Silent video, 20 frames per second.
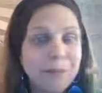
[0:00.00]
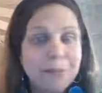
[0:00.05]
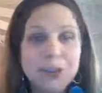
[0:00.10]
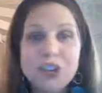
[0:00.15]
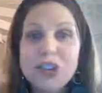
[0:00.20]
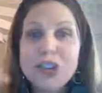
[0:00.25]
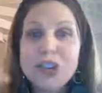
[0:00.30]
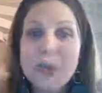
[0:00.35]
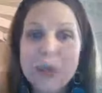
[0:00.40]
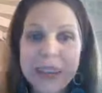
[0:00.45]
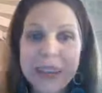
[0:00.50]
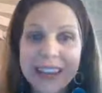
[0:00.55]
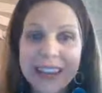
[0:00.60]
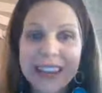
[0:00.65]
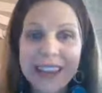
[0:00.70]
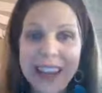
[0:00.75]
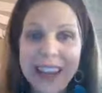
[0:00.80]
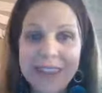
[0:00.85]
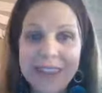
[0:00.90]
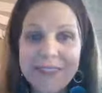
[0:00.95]

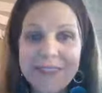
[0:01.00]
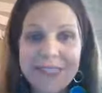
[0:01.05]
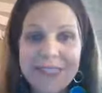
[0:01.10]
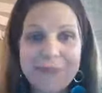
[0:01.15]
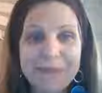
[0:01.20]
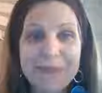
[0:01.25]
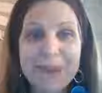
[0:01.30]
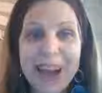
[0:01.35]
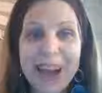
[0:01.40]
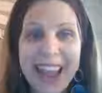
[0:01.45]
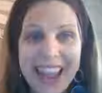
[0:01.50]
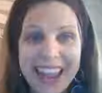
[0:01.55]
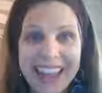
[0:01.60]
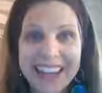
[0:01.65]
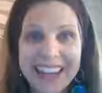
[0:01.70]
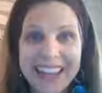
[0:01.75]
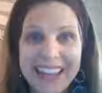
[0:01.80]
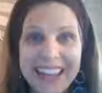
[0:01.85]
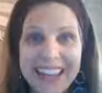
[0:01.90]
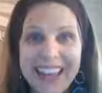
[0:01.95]
chewing of the
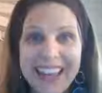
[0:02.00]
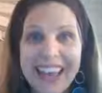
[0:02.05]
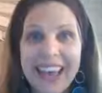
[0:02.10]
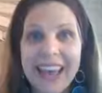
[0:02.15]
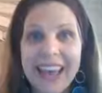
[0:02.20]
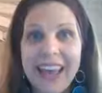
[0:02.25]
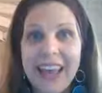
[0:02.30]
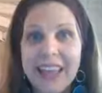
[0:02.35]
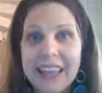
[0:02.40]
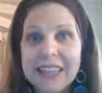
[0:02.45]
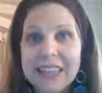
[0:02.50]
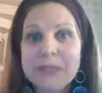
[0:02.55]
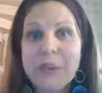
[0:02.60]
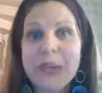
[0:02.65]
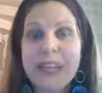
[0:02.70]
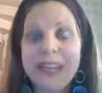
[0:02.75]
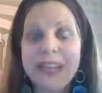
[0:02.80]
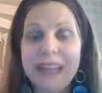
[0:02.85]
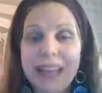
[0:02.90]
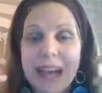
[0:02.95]
brain is what
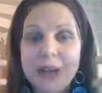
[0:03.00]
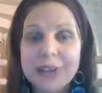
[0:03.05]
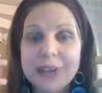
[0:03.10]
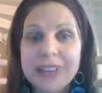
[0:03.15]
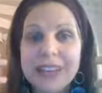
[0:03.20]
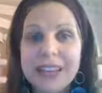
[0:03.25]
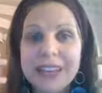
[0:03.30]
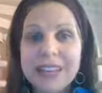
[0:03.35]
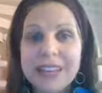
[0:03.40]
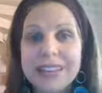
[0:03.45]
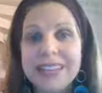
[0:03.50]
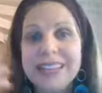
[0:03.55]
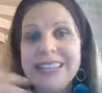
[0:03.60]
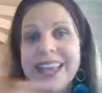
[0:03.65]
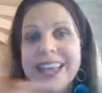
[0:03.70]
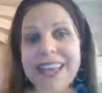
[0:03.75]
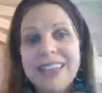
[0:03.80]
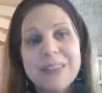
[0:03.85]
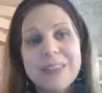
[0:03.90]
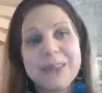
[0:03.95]
allows us to
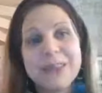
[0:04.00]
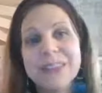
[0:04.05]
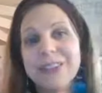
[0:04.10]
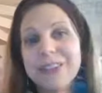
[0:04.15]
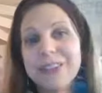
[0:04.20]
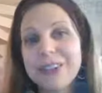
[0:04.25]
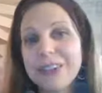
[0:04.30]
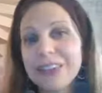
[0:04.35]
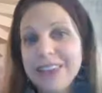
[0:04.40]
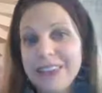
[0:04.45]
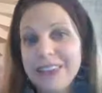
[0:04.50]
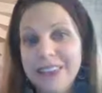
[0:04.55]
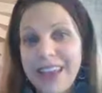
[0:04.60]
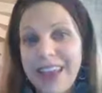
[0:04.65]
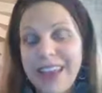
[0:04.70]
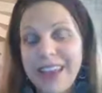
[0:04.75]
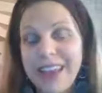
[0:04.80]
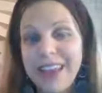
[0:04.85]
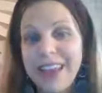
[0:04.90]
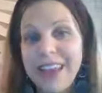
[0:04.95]
take the material of the
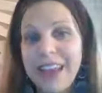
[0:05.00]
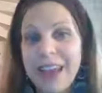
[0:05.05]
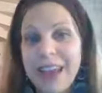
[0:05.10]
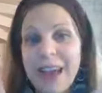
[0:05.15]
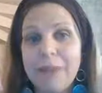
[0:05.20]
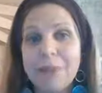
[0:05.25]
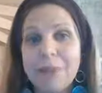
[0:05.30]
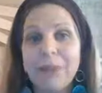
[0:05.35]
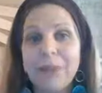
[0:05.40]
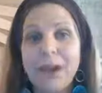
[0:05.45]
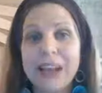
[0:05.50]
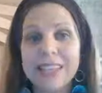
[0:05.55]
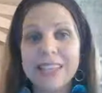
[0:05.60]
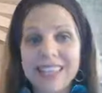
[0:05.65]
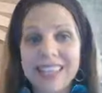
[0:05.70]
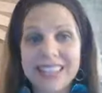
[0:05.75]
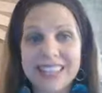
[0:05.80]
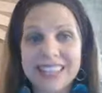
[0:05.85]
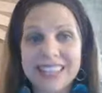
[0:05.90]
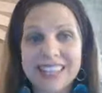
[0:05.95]
day and
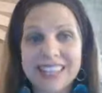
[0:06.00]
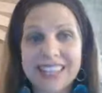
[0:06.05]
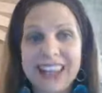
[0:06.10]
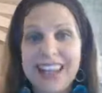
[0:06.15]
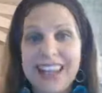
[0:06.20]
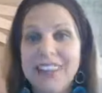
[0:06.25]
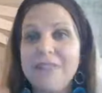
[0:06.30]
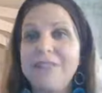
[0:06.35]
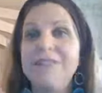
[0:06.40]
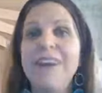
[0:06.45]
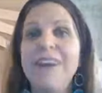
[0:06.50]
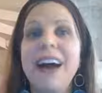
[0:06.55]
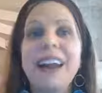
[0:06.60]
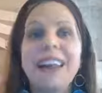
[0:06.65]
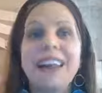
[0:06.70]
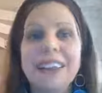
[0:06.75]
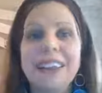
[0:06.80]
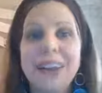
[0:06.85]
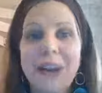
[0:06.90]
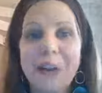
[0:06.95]
process it and
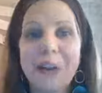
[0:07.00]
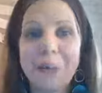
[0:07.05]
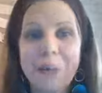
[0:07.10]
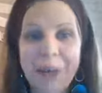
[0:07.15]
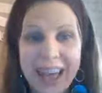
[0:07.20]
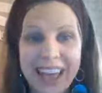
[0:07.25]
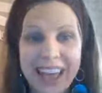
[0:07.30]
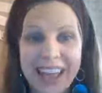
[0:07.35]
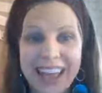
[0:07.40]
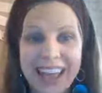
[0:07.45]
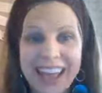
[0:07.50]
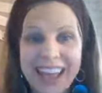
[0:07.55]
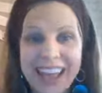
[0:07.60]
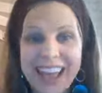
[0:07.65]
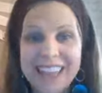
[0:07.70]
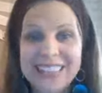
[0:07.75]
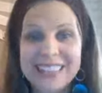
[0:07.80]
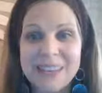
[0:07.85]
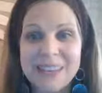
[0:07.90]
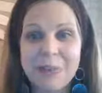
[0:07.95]
file it away
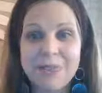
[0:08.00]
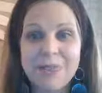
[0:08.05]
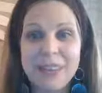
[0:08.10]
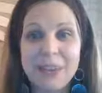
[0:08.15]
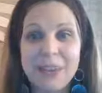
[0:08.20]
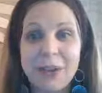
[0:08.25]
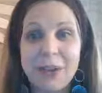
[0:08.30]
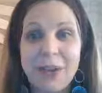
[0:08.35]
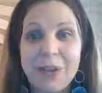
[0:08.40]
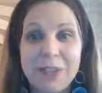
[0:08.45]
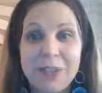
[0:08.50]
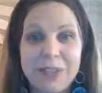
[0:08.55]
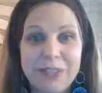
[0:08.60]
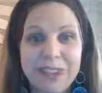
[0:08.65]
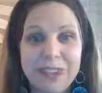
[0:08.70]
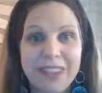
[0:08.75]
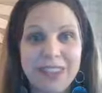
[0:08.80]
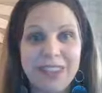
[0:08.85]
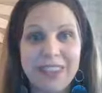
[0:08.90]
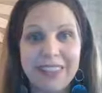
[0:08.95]
as something
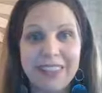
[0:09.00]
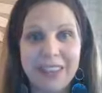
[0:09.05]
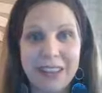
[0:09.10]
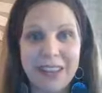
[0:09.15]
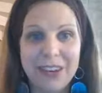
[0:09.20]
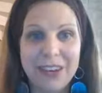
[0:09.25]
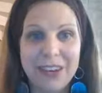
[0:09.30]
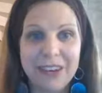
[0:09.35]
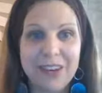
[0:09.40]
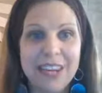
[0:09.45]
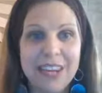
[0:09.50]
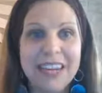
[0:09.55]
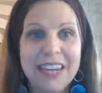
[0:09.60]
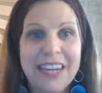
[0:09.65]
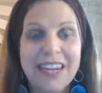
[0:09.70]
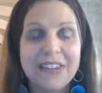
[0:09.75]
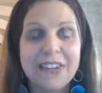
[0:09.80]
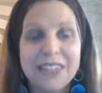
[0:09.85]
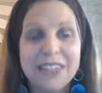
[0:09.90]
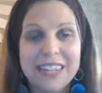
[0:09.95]
growthful that created
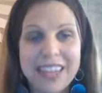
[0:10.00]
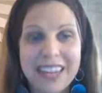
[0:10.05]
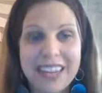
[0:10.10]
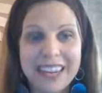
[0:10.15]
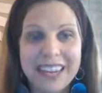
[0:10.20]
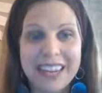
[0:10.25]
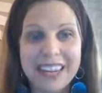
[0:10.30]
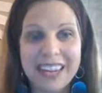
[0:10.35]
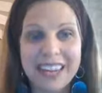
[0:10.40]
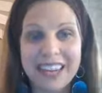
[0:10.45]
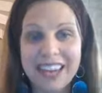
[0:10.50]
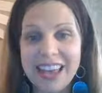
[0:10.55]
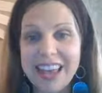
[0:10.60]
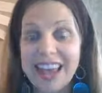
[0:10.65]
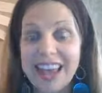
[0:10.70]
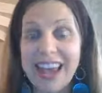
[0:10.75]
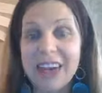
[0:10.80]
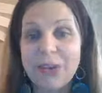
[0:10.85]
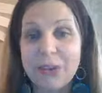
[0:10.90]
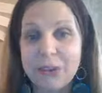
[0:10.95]
understanding
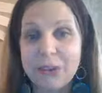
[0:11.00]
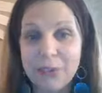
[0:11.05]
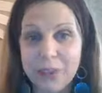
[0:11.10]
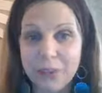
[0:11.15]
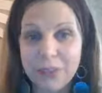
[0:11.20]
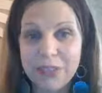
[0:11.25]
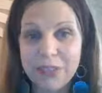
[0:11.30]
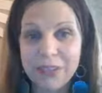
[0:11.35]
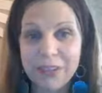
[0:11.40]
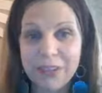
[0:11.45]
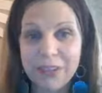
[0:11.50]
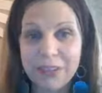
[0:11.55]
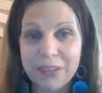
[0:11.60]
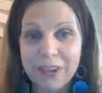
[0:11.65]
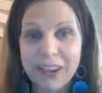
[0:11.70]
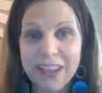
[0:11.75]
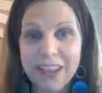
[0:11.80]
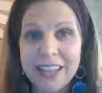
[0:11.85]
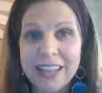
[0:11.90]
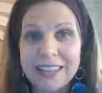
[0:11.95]
and growth
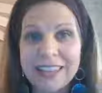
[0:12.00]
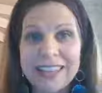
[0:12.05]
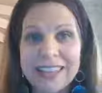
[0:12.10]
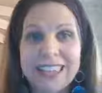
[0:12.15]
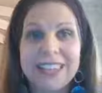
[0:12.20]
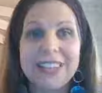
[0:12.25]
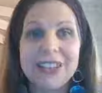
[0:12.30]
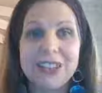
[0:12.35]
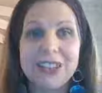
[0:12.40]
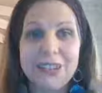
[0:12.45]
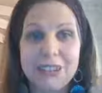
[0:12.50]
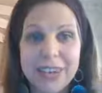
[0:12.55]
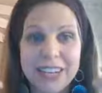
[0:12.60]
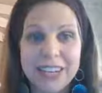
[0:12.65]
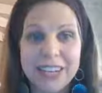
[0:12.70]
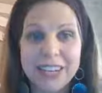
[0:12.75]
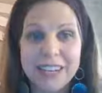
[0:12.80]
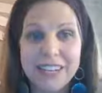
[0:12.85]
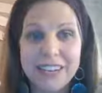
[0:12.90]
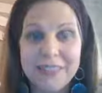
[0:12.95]
for us and
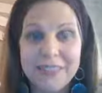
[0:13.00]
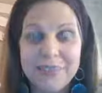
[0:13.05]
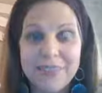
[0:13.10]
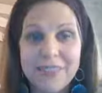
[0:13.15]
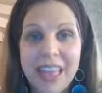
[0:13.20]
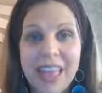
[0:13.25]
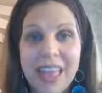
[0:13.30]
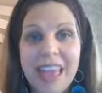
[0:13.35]
integration.